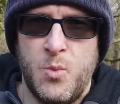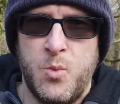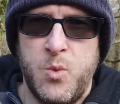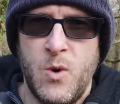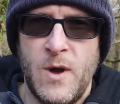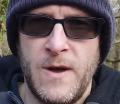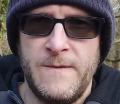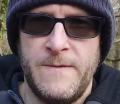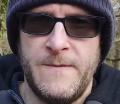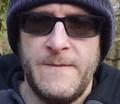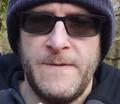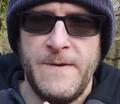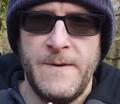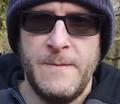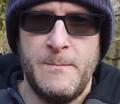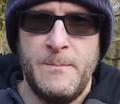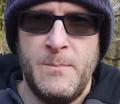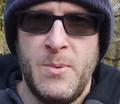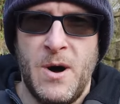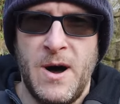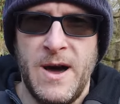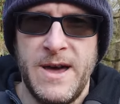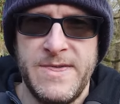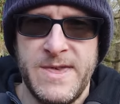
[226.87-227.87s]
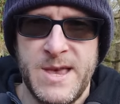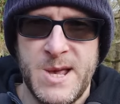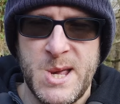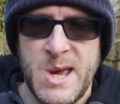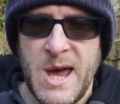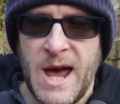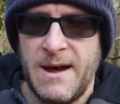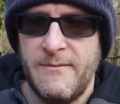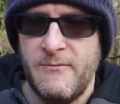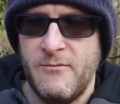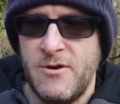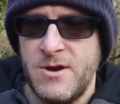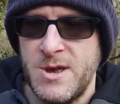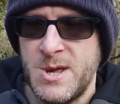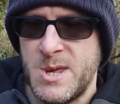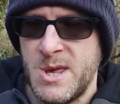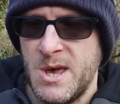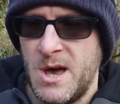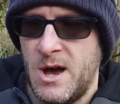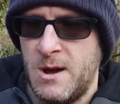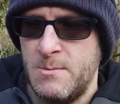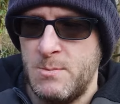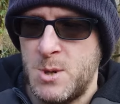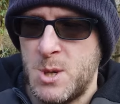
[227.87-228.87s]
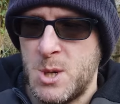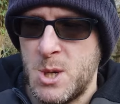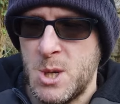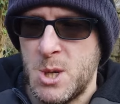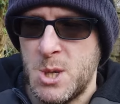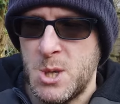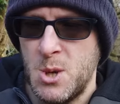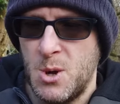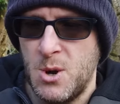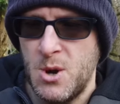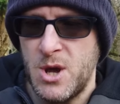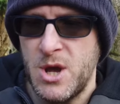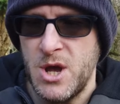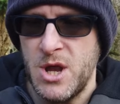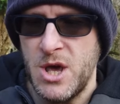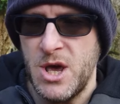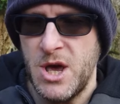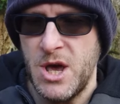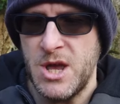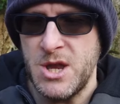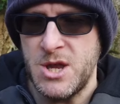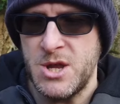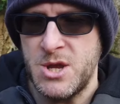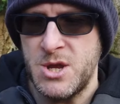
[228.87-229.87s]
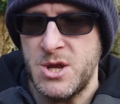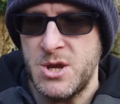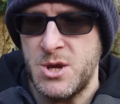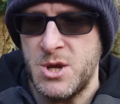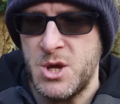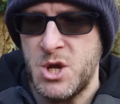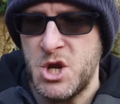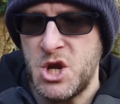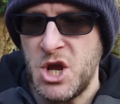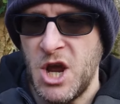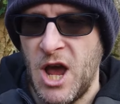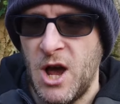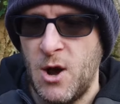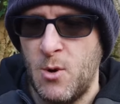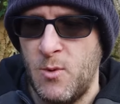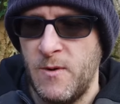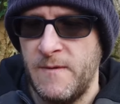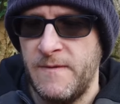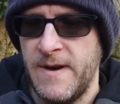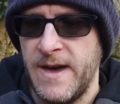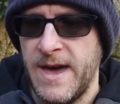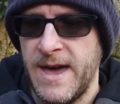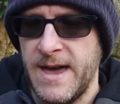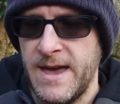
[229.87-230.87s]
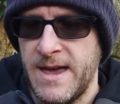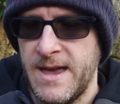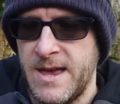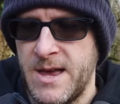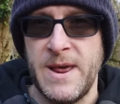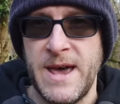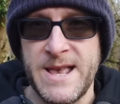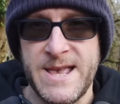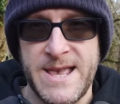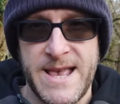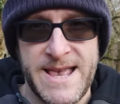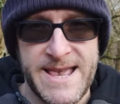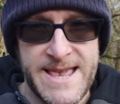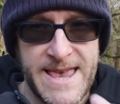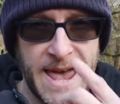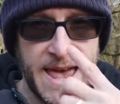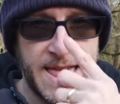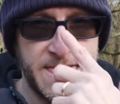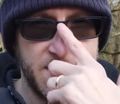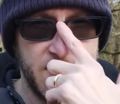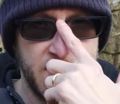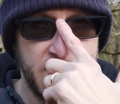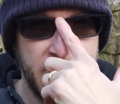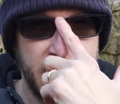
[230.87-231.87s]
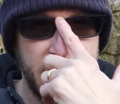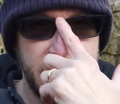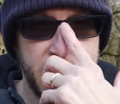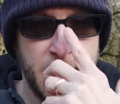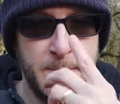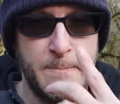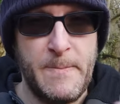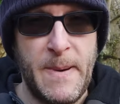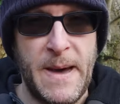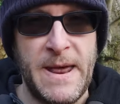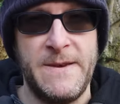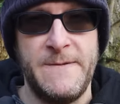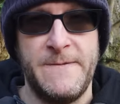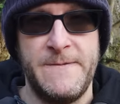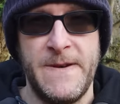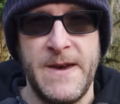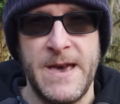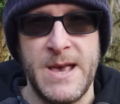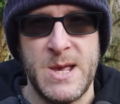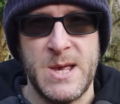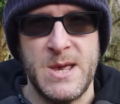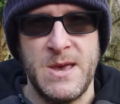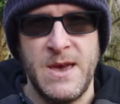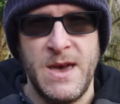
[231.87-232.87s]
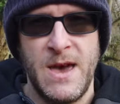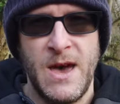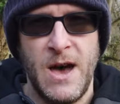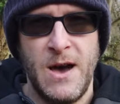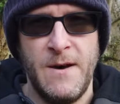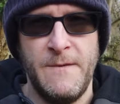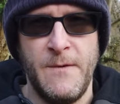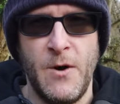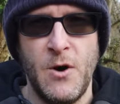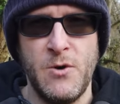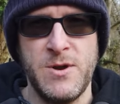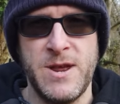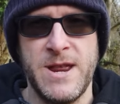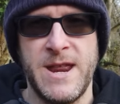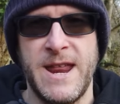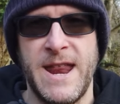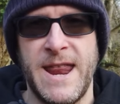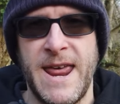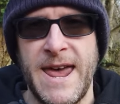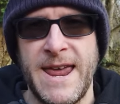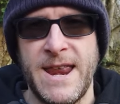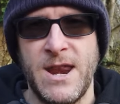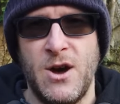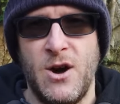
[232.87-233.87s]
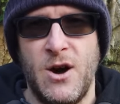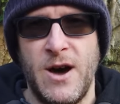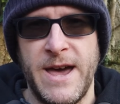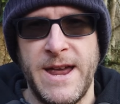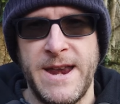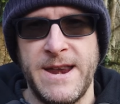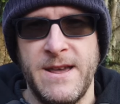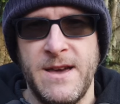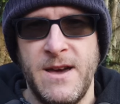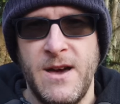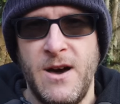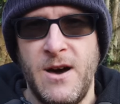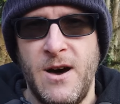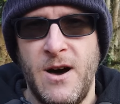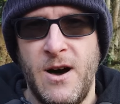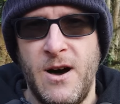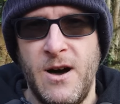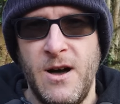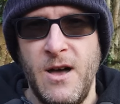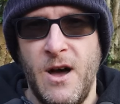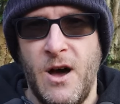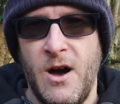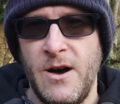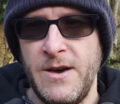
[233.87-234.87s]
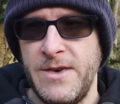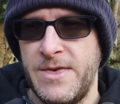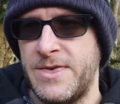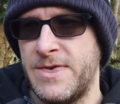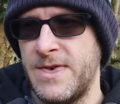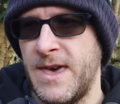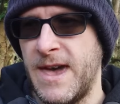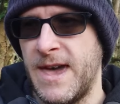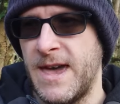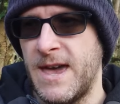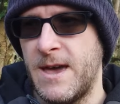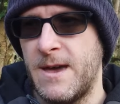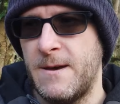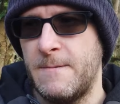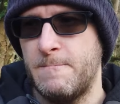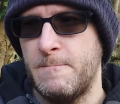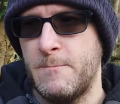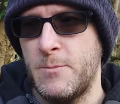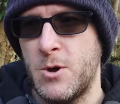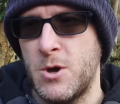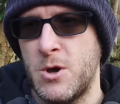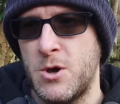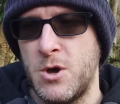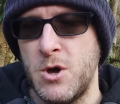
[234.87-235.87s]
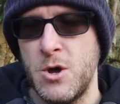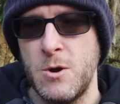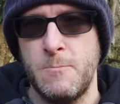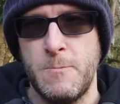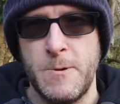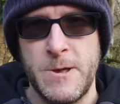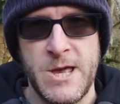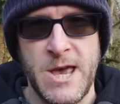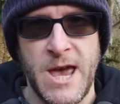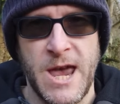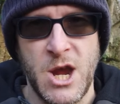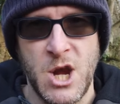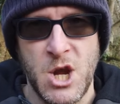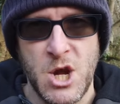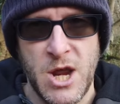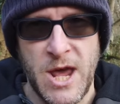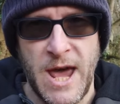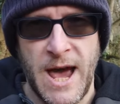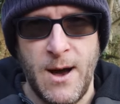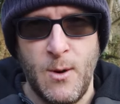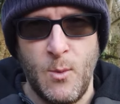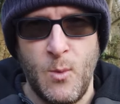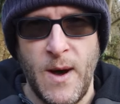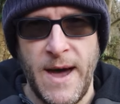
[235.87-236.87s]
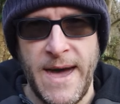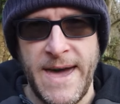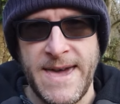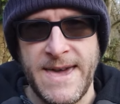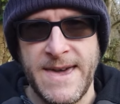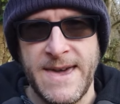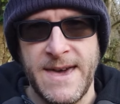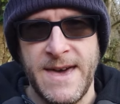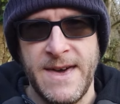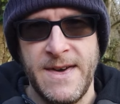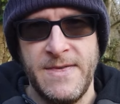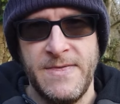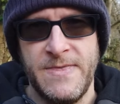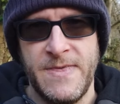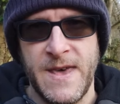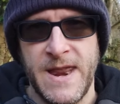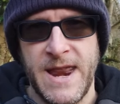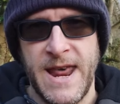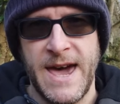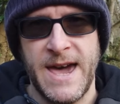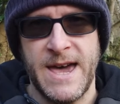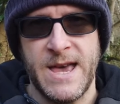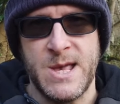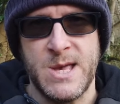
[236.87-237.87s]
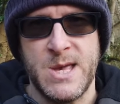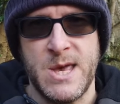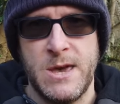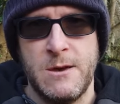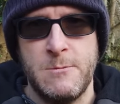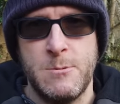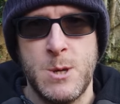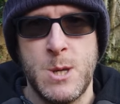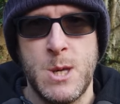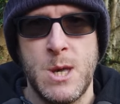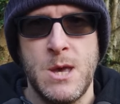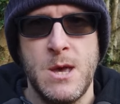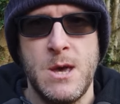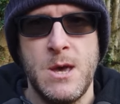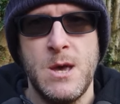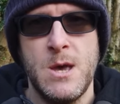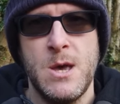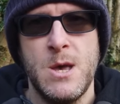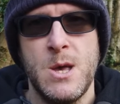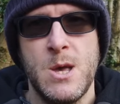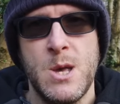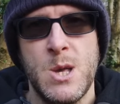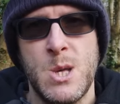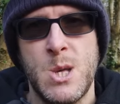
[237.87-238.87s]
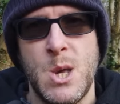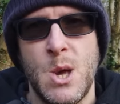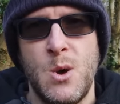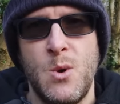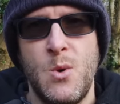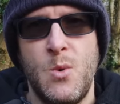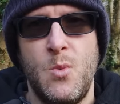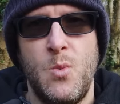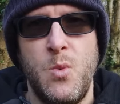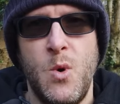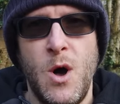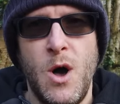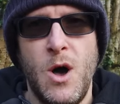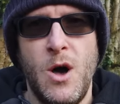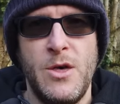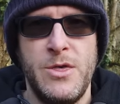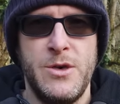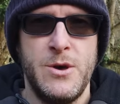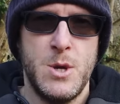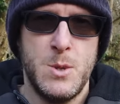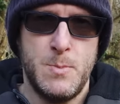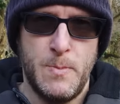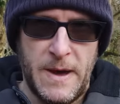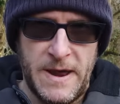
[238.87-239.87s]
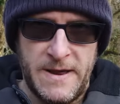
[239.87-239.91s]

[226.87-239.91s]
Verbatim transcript: with buying this camera is that I'm just not gonna gel with it. But as I said, the benefits of owning an A9 are, I think, could potentially outweigh the negatives. So what are those